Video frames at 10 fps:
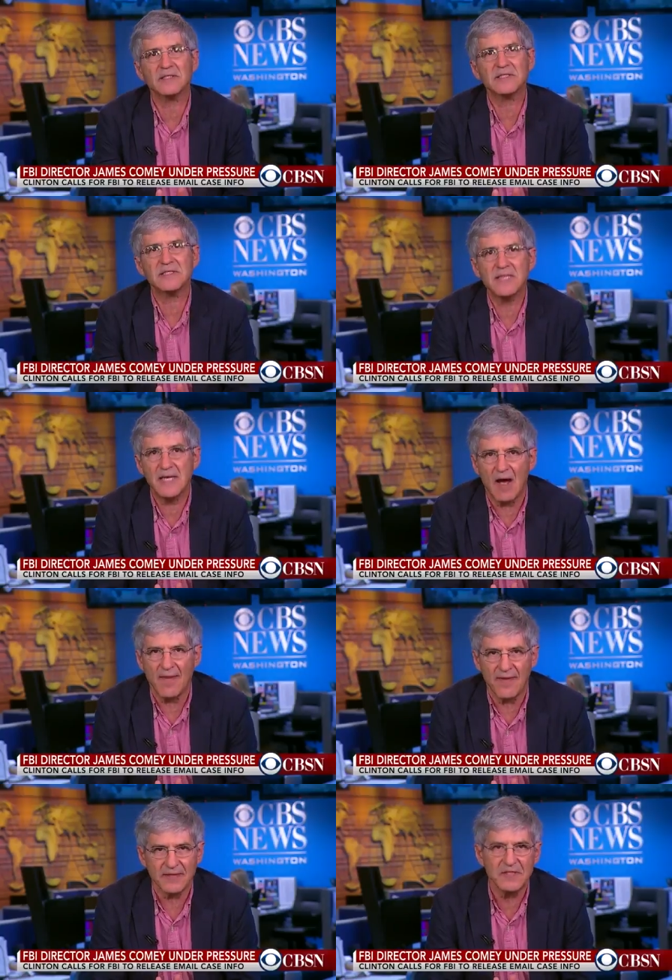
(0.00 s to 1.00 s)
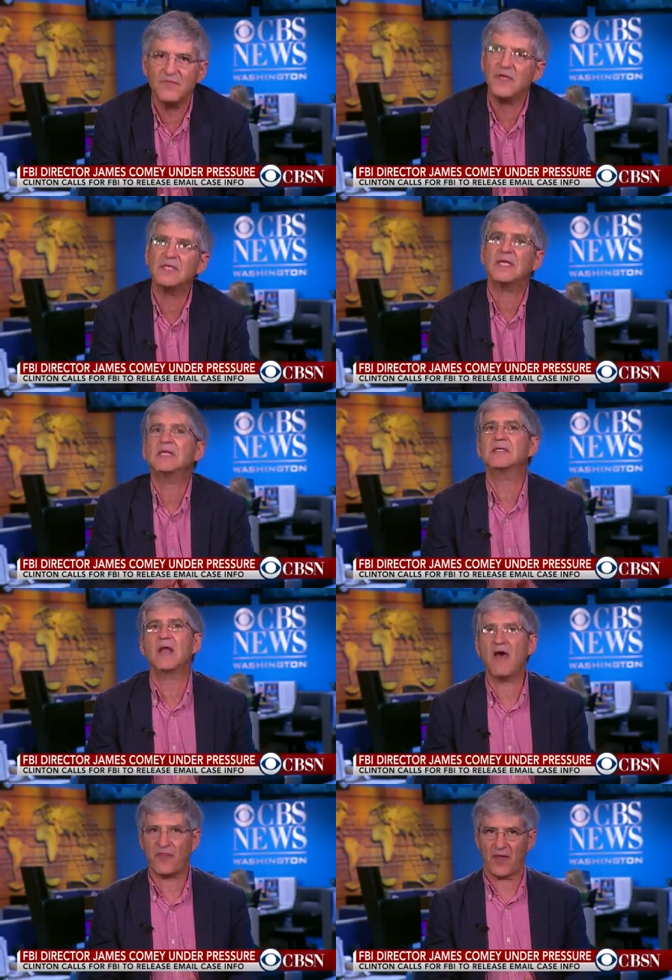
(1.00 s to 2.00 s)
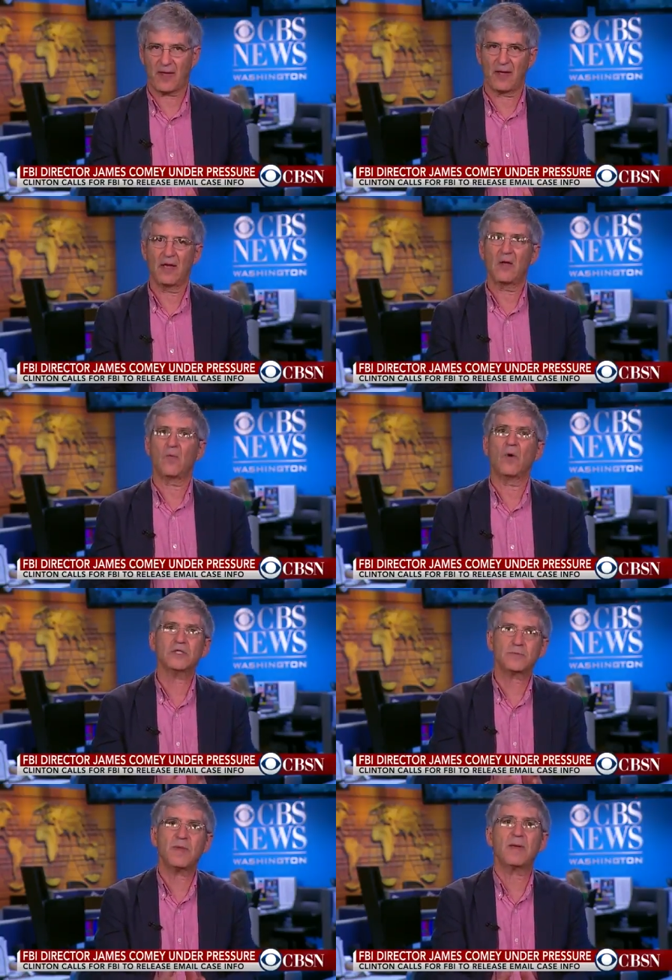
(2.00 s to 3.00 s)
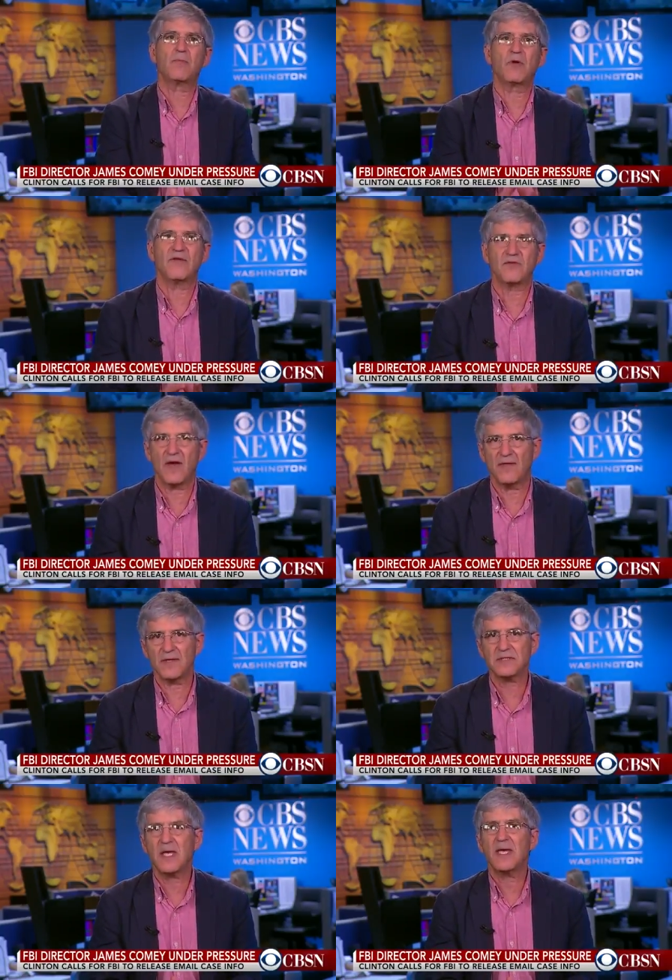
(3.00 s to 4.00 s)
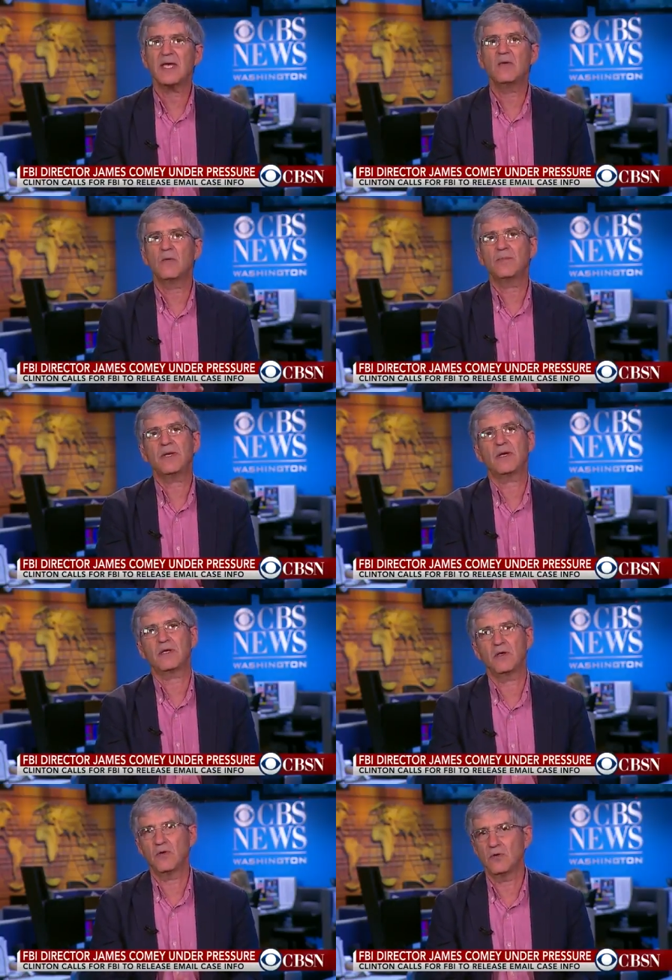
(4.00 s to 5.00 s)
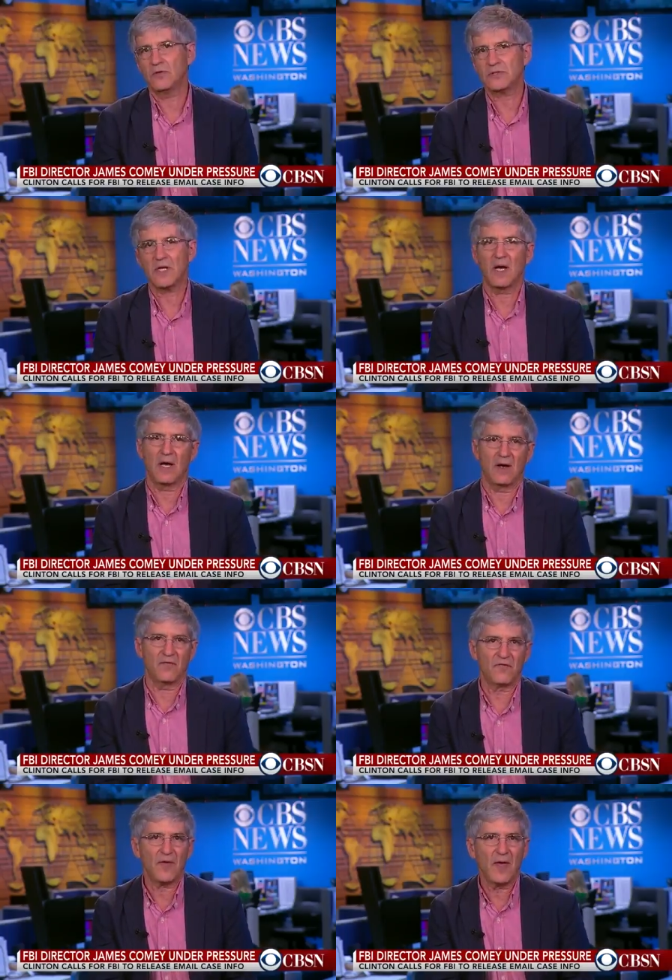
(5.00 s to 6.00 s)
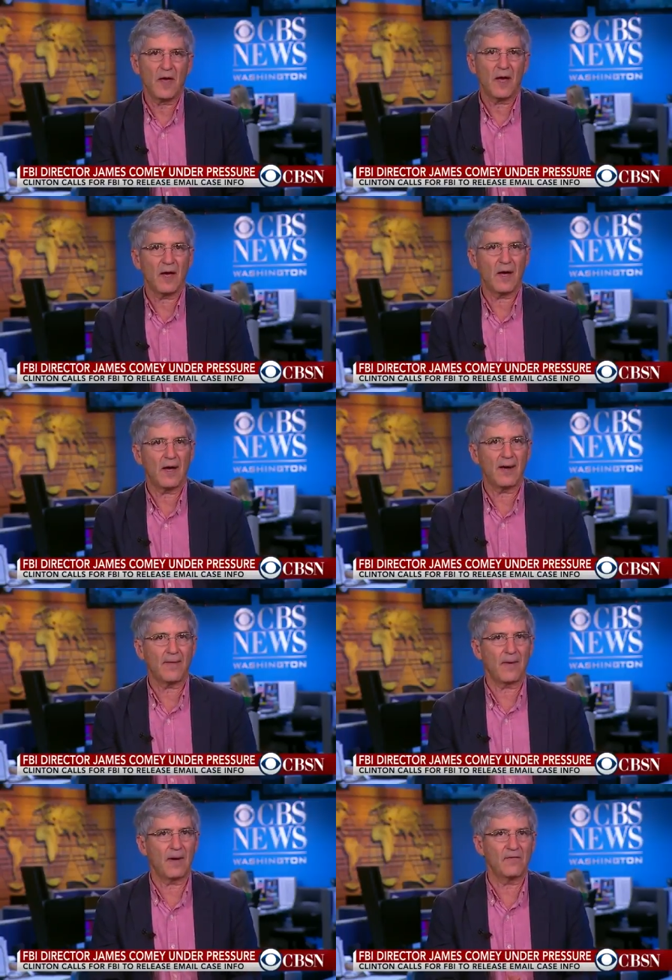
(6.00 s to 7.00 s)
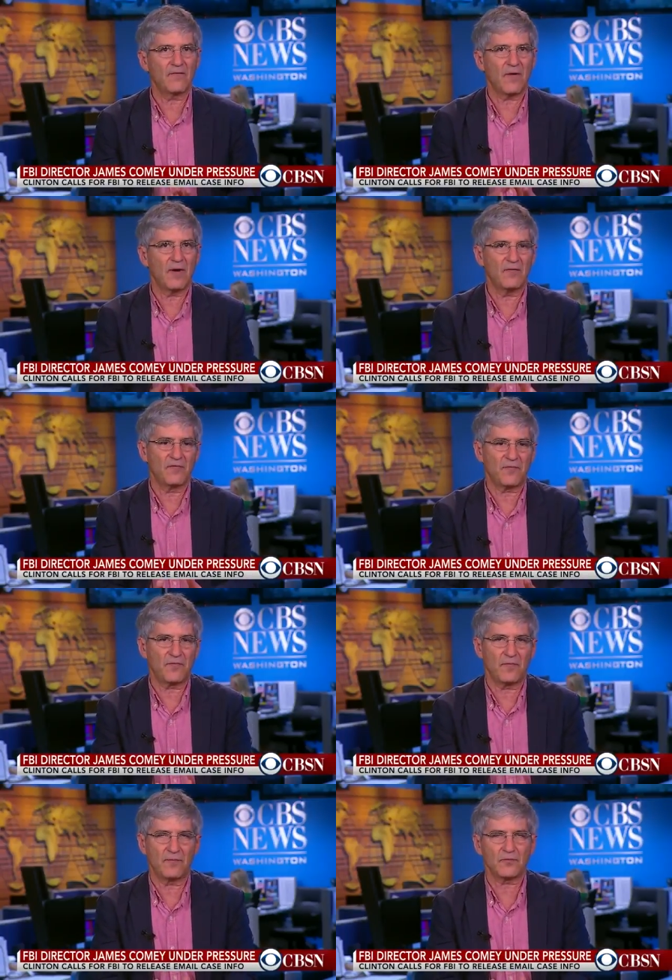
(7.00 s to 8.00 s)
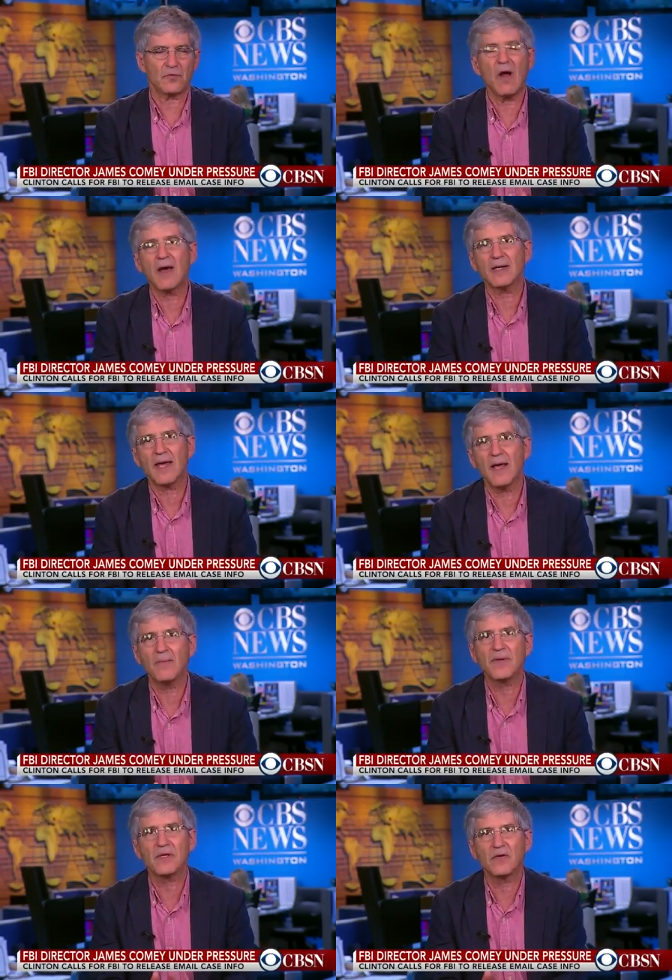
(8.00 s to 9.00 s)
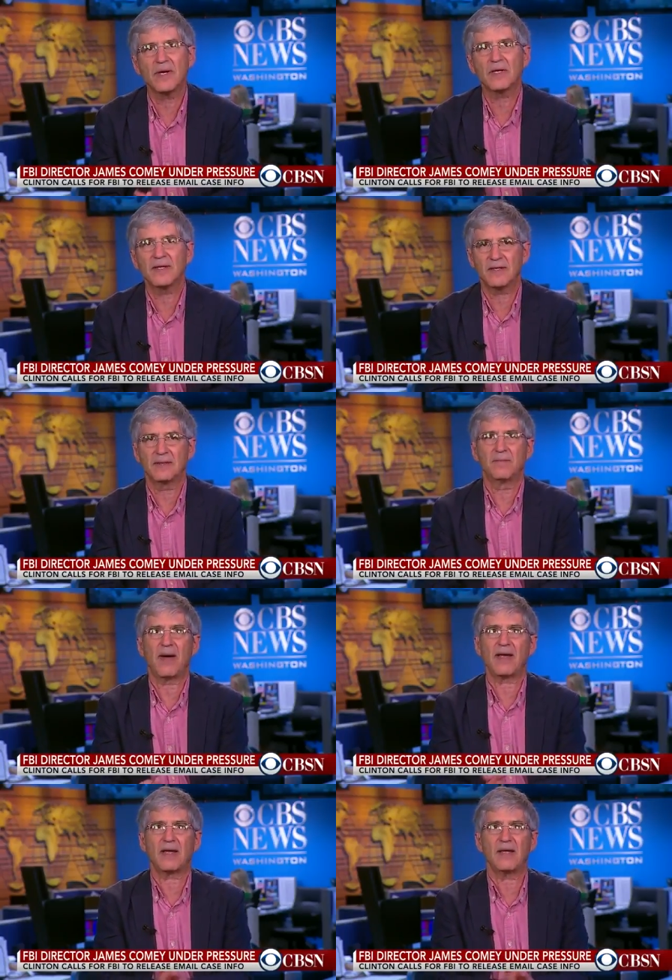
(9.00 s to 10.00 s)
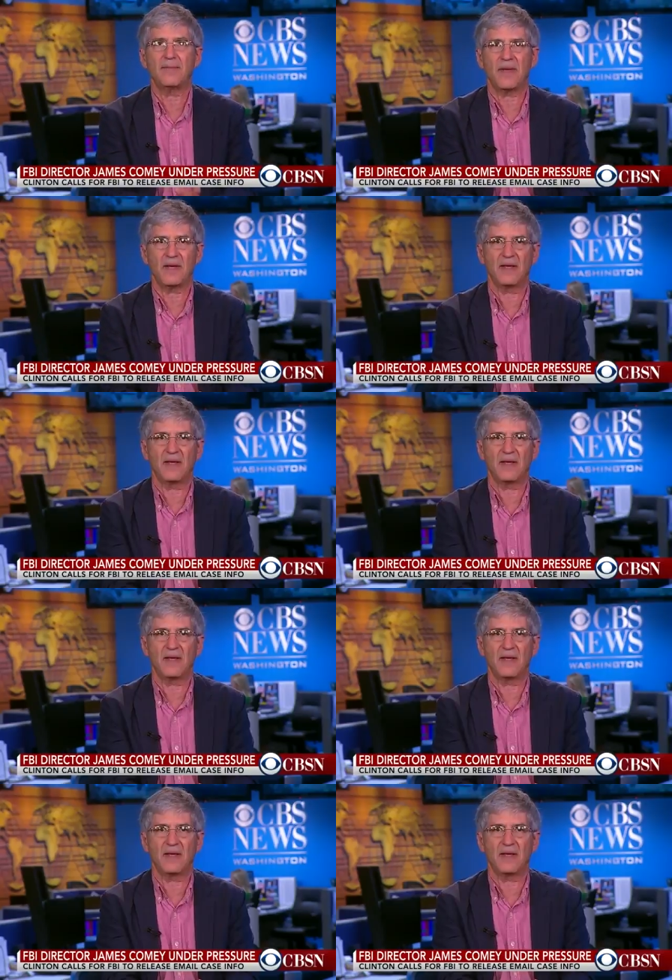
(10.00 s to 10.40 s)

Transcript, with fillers: sit on this. If he did nothing, once being briefed on this, he would be accused of, uh, of, of trying to help Hillary Clinton by keeping